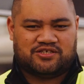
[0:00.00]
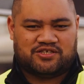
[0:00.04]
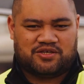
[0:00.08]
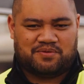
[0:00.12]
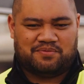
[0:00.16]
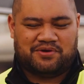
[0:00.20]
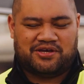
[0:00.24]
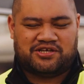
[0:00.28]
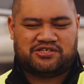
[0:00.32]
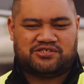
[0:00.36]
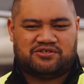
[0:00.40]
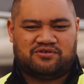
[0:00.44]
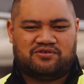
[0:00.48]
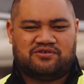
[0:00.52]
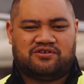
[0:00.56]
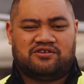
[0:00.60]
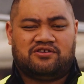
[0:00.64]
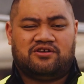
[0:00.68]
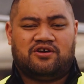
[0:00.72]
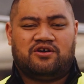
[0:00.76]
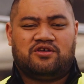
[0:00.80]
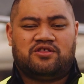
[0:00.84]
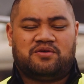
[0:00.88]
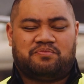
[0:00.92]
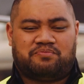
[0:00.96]
so make sure you
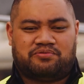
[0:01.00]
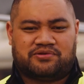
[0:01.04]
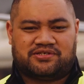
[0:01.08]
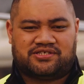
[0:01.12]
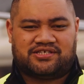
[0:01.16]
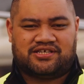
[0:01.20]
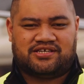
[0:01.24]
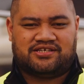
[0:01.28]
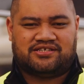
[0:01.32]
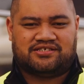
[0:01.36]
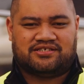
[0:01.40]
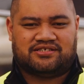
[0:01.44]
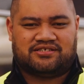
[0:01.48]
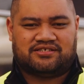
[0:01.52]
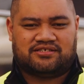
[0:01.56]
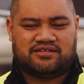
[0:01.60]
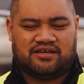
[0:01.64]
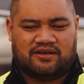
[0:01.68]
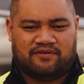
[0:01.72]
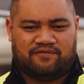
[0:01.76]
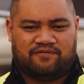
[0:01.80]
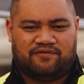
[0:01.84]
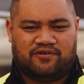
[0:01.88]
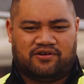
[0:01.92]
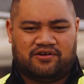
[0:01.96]
know the procedures
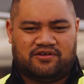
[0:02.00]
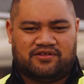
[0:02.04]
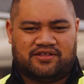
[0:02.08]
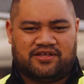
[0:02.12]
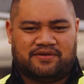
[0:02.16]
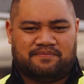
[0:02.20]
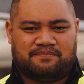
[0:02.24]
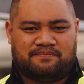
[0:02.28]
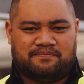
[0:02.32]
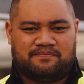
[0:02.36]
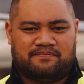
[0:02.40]
and follow them.